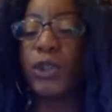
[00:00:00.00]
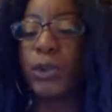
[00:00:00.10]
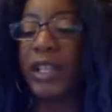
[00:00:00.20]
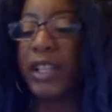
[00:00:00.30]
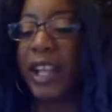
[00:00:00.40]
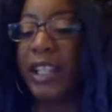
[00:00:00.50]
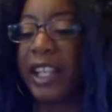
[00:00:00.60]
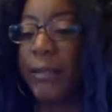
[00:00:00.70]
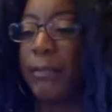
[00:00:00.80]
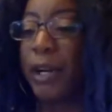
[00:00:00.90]
jewelry that I
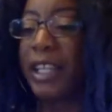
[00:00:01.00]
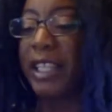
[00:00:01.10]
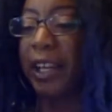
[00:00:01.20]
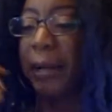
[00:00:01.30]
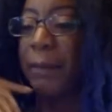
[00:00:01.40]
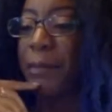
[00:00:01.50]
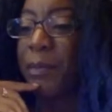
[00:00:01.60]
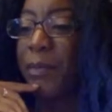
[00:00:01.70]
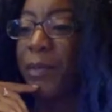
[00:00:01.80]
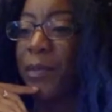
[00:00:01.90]
keep breaking?
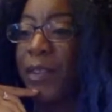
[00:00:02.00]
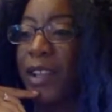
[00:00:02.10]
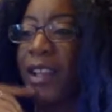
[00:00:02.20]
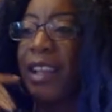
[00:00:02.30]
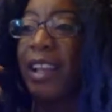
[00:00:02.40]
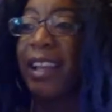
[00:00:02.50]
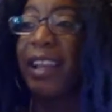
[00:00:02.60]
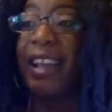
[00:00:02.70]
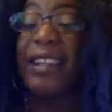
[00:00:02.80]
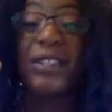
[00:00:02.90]

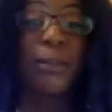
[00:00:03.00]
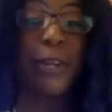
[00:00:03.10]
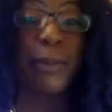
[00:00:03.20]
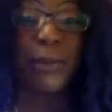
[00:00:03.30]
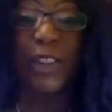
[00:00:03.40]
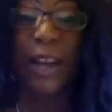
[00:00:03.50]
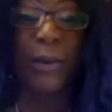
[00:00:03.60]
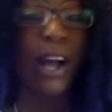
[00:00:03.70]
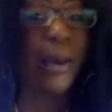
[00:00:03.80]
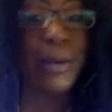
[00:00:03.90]
It's the people
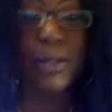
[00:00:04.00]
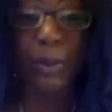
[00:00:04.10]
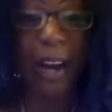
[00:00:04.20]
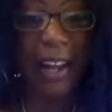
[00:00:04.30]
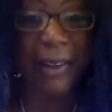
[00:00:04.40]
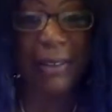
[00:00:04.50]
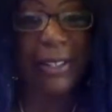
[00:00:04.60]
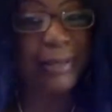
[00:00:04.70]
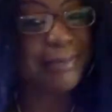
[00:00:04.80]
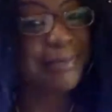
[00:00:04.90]
that I was
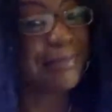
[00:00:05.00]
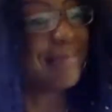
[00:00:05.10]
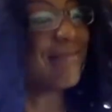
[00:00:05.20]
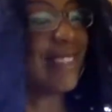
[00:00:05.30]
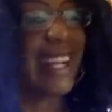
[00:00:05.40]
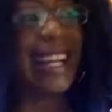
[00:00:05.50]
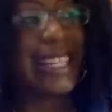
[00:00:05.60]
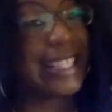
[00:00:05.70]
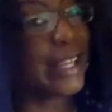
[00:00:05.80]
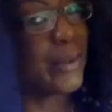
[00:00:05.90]
around that I
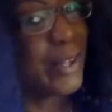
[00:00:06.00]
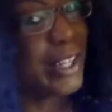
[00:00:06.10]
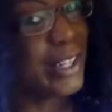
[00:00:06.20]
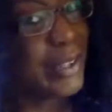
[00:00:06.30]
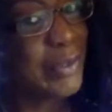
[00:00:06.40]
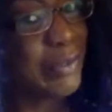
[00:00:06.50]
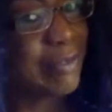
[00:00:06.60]
need to get rid of.